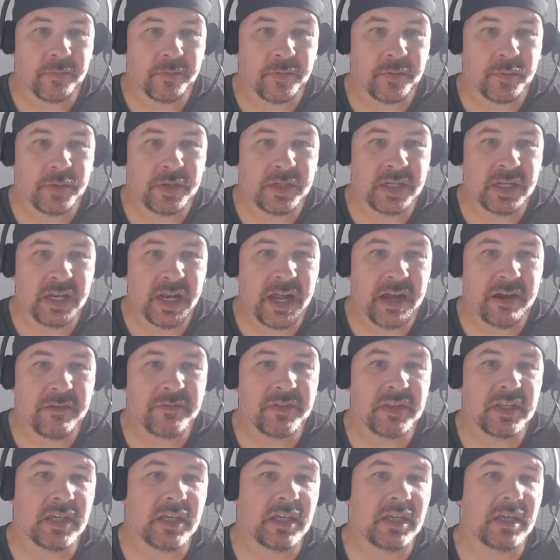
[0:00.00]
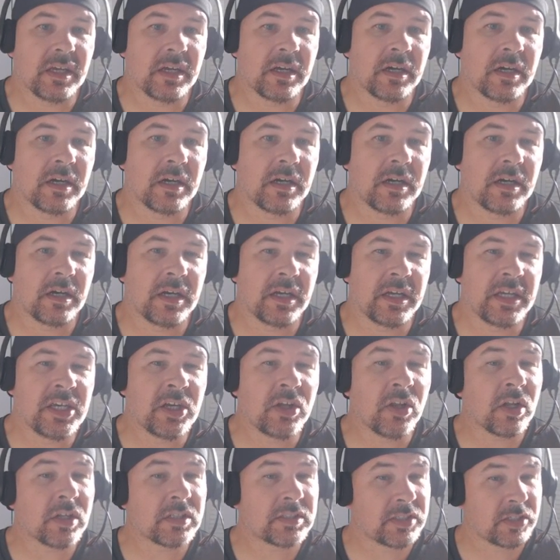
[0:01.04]
We did have the
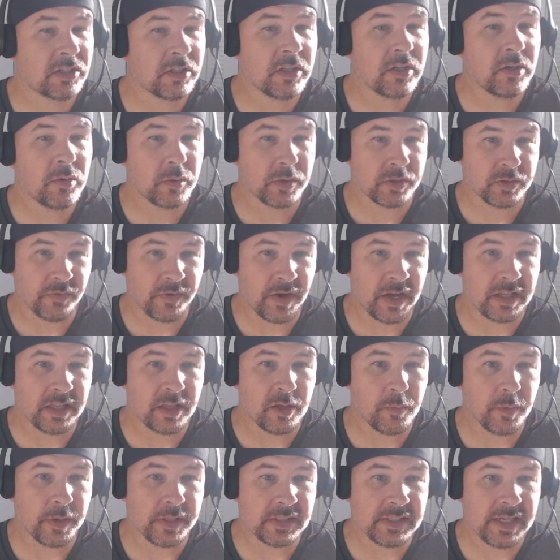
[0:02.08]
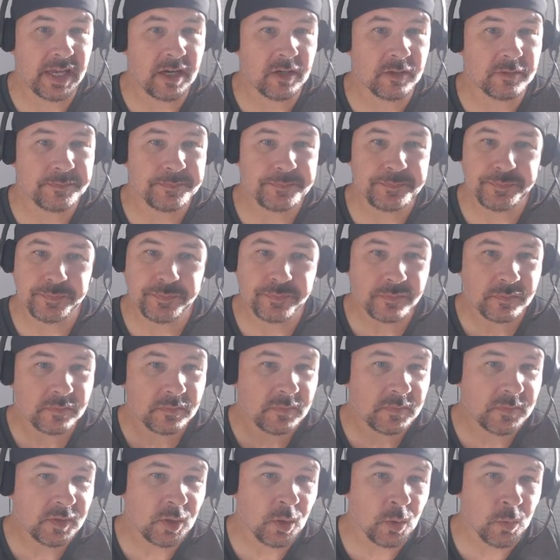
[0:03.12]
Eagle Artillery, which finally went down.
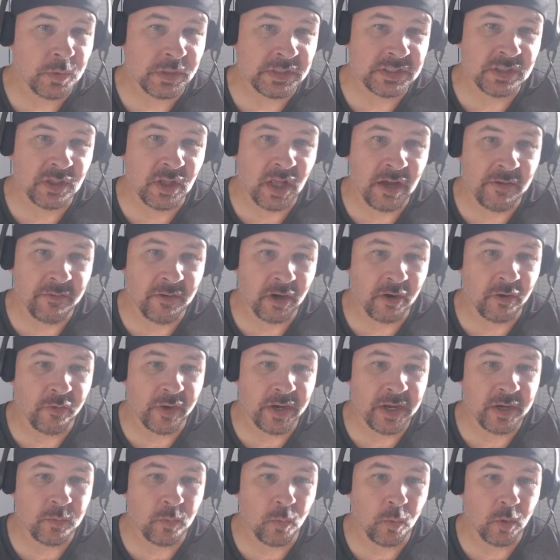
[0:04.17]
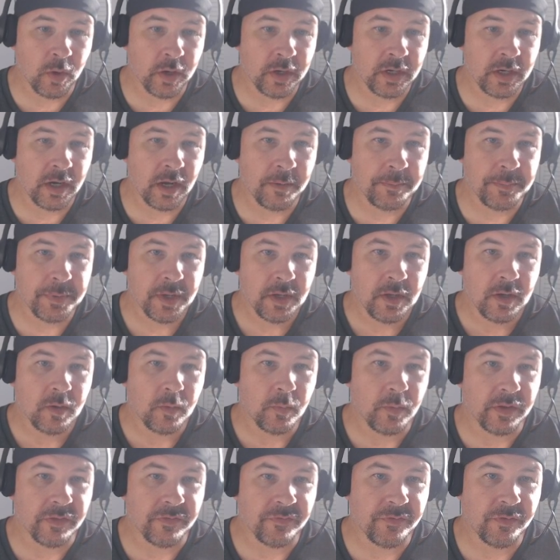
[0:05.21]
We still have our Grand Warden up
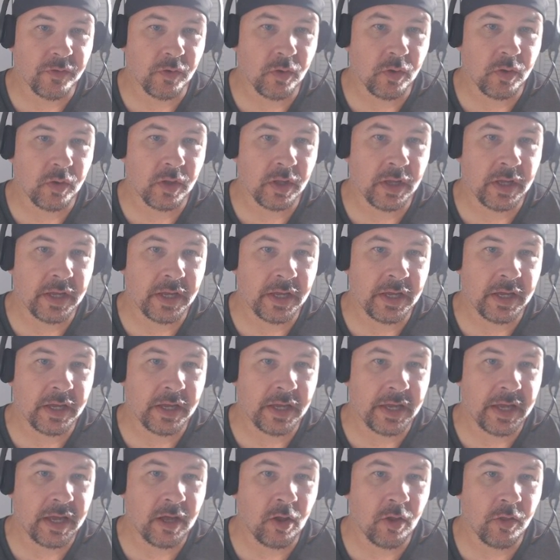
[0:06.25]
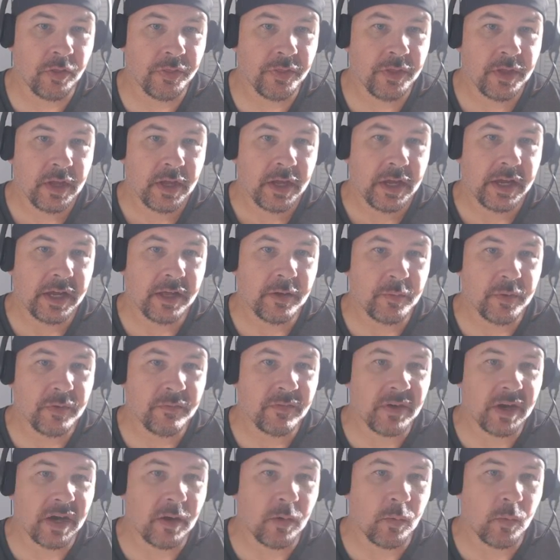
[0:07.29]
with full health, and we've
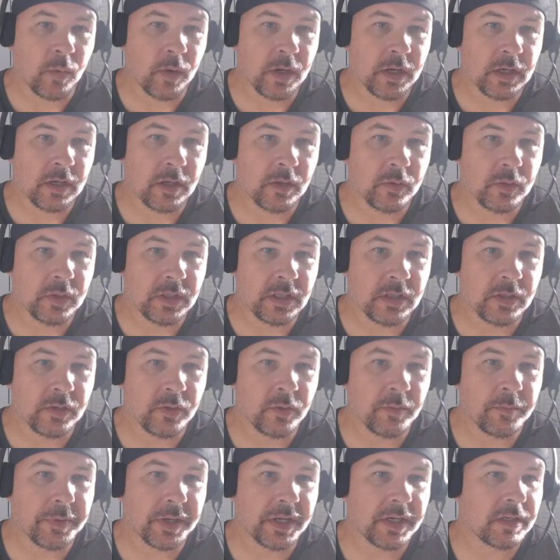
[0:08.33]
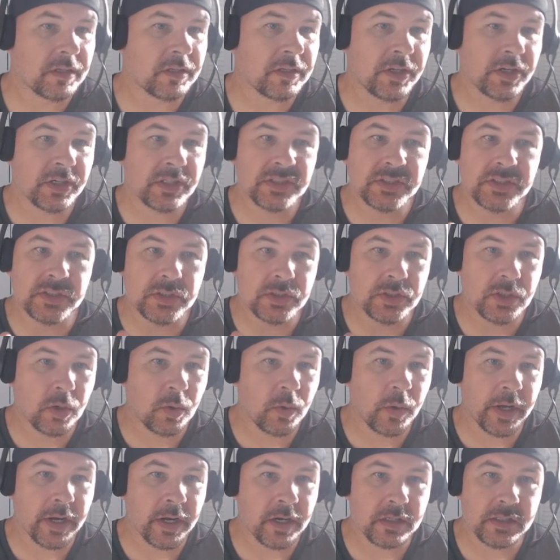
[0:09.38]
got one Lonely Loon, but there's
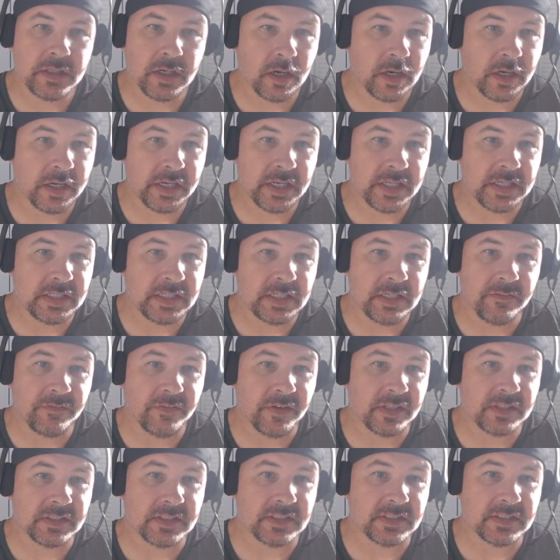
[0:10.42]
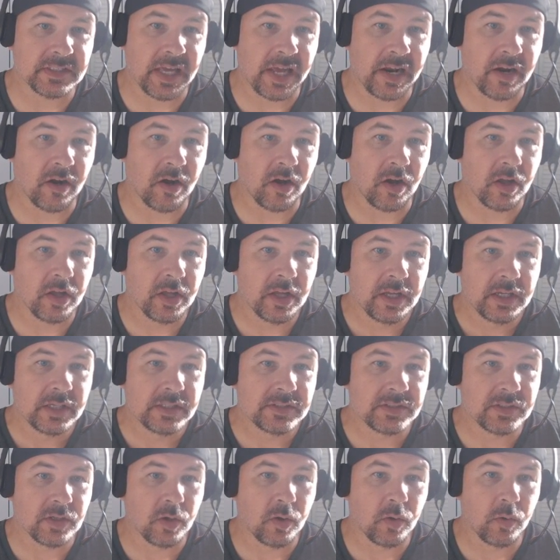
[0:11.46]
no air targeting defenses at all.
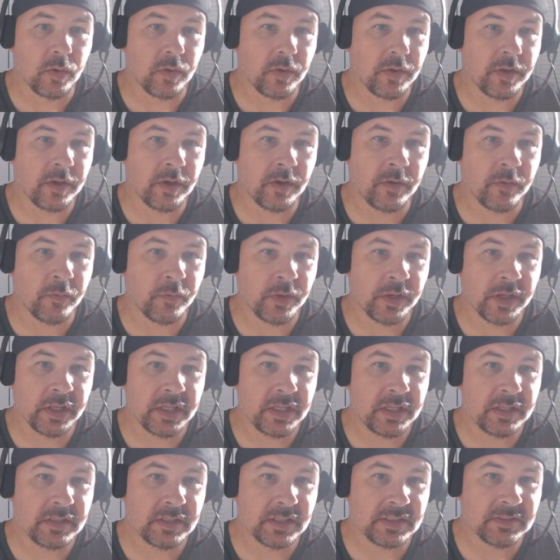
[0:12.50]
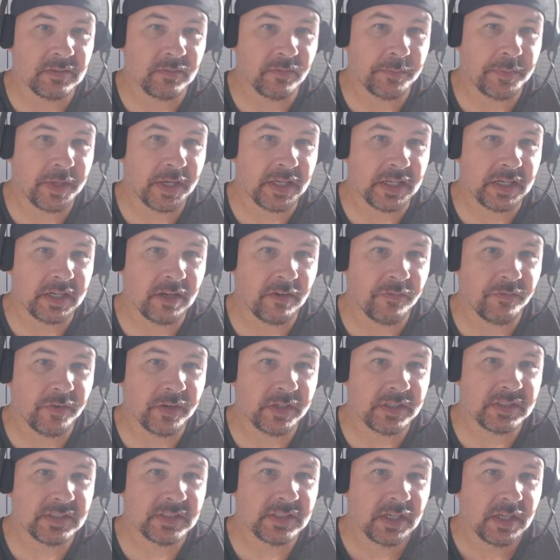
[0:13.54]
So really doesn't make a
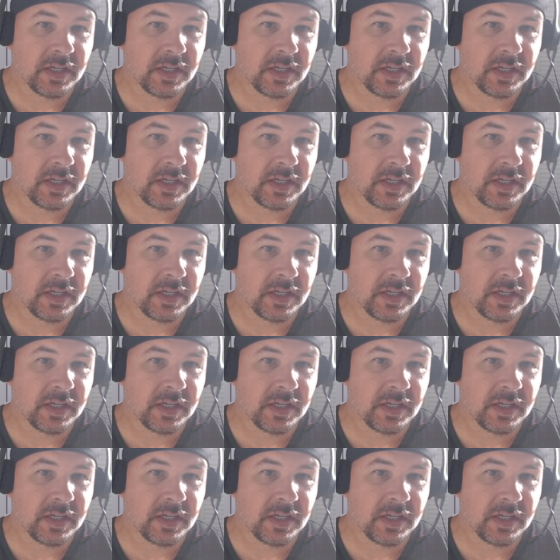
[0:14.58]
difference.